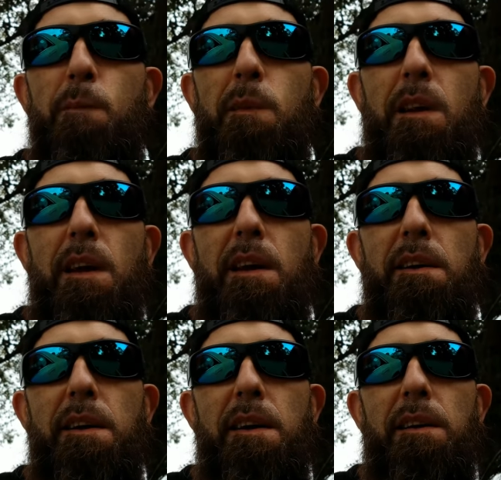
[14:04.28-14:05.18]
and
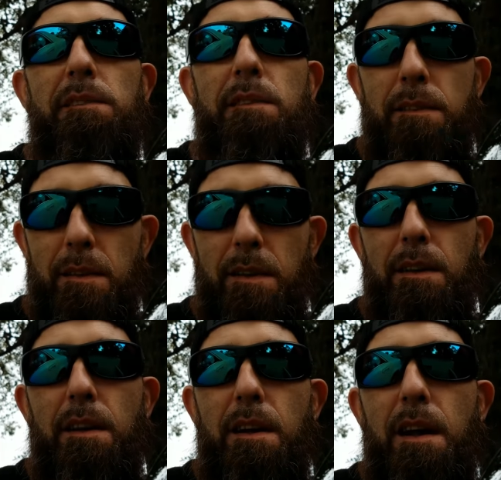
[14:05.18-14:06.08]
uh,
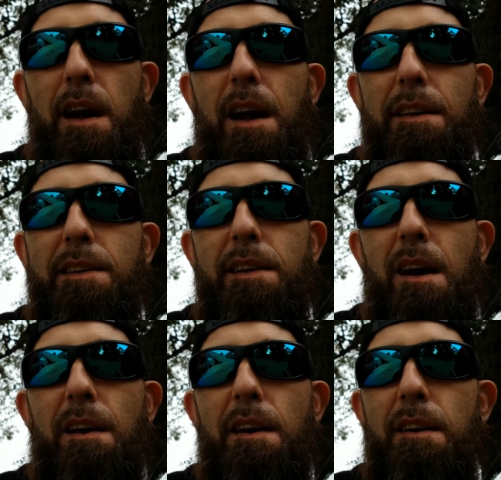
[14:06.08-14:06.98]
I'll see y'all
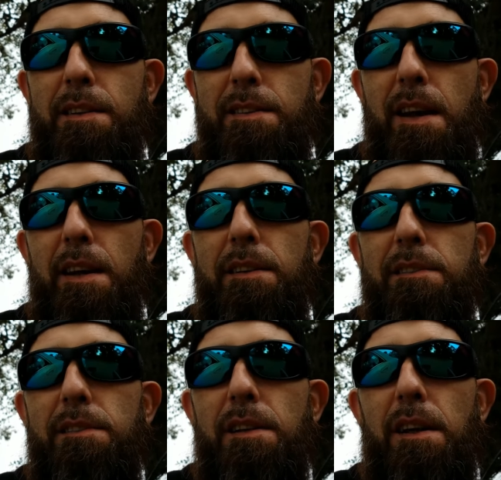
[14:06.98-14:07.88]
here in a second.
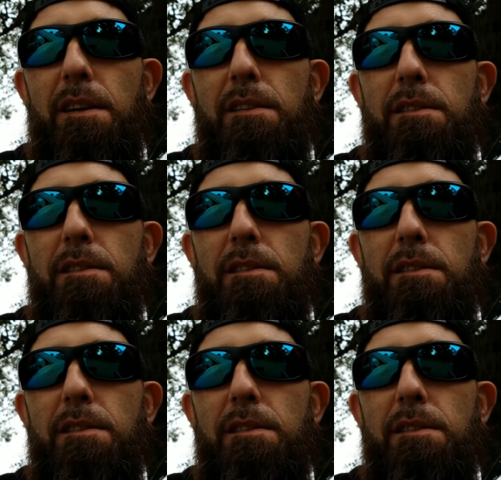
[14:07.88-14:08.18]
You heard?